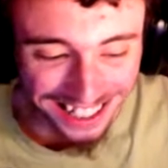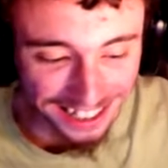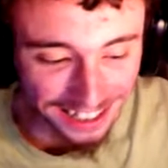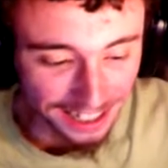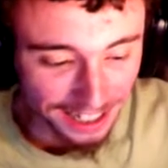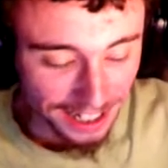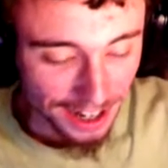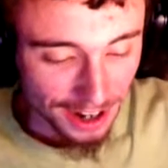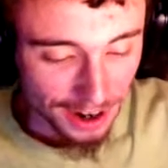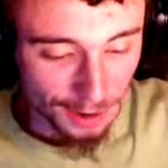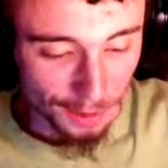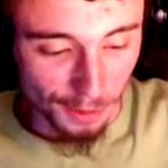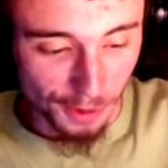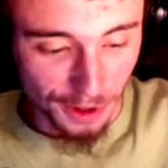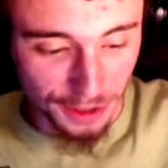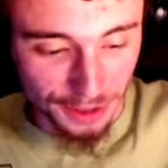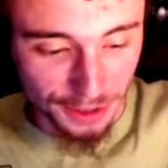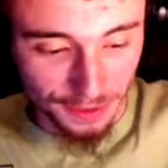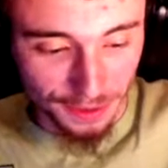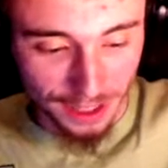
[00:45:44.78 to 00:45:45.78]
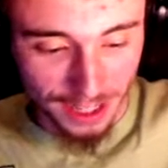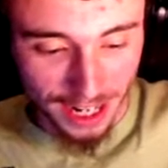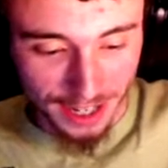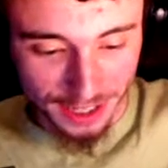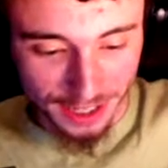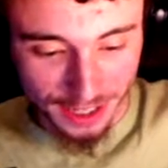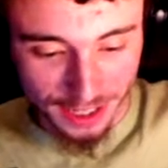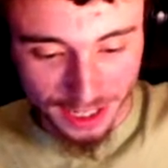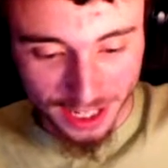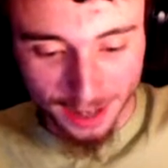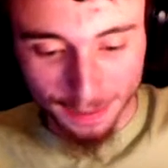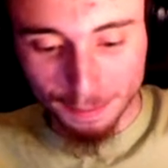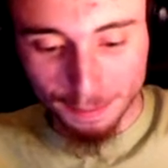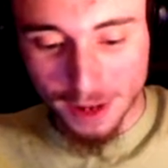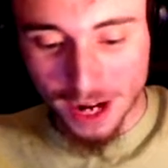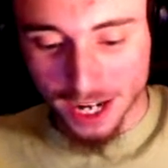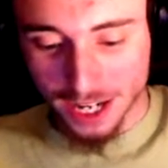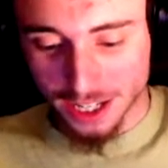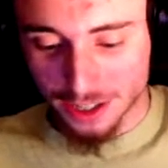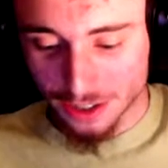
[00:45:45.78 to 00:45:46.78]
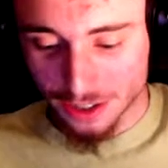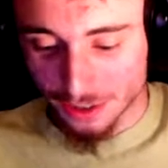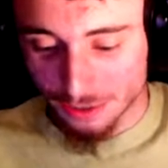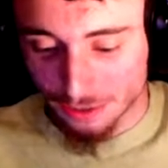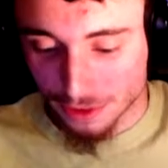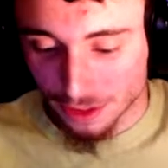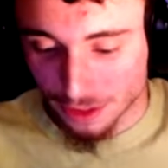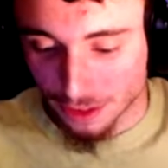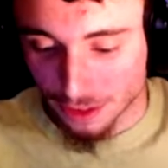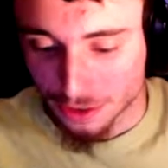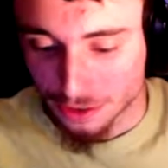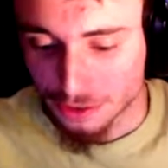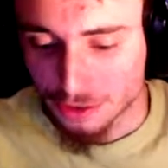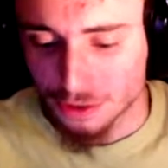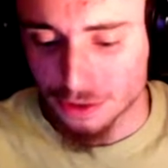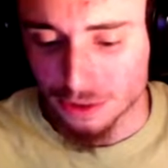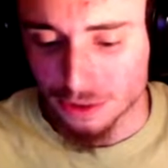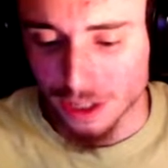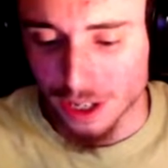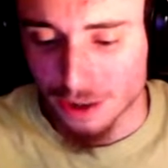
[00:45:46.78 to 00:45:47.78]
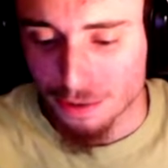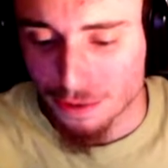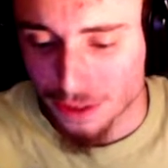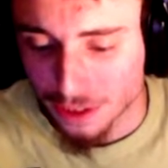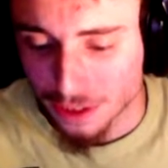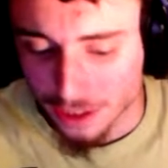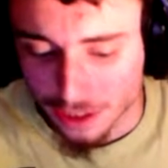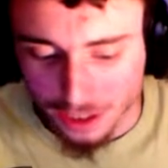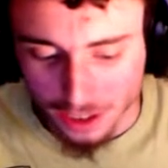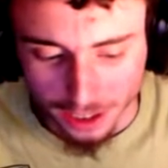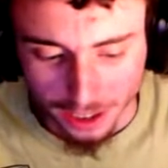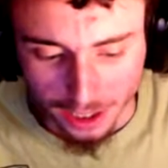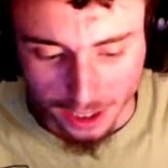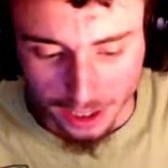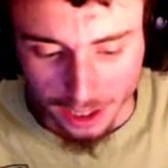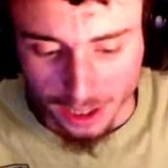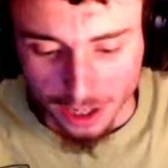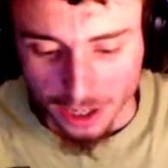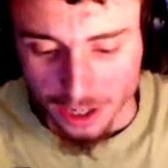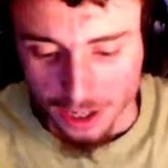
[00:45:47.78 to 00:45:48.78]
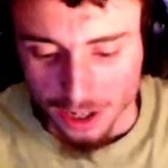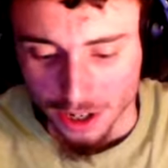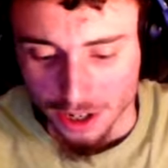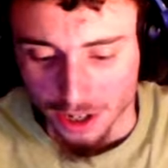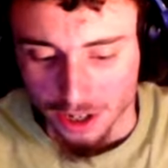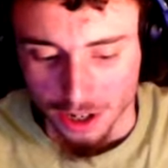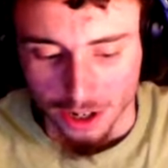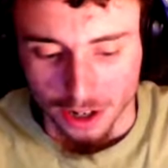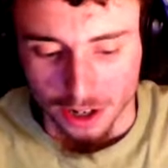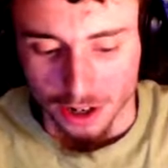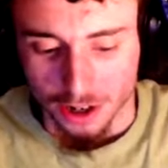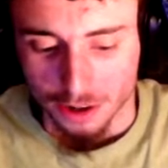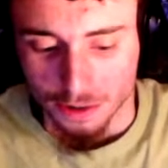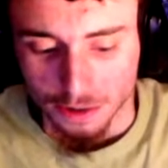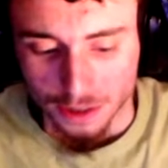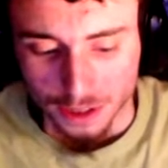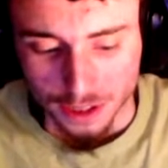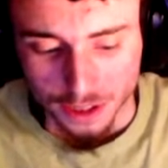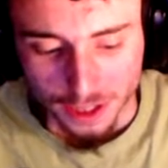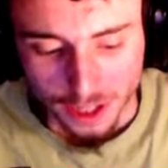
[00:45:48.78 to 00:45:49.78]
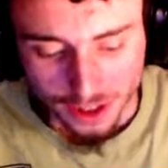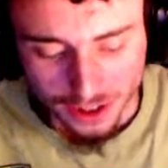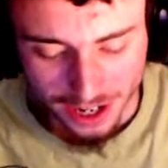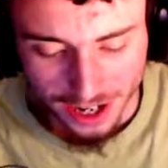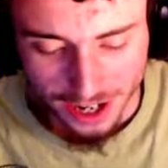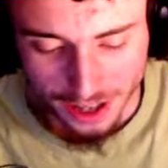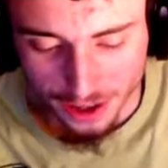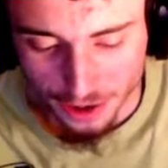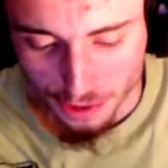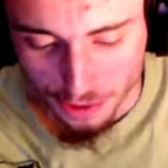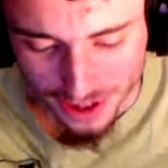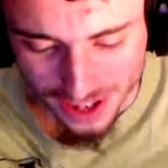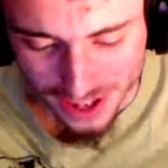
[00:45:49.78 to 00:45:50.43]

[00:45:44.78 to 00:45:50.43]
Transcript: Worst friend, as I sit back into the freezing cold, I wondered, was there another way?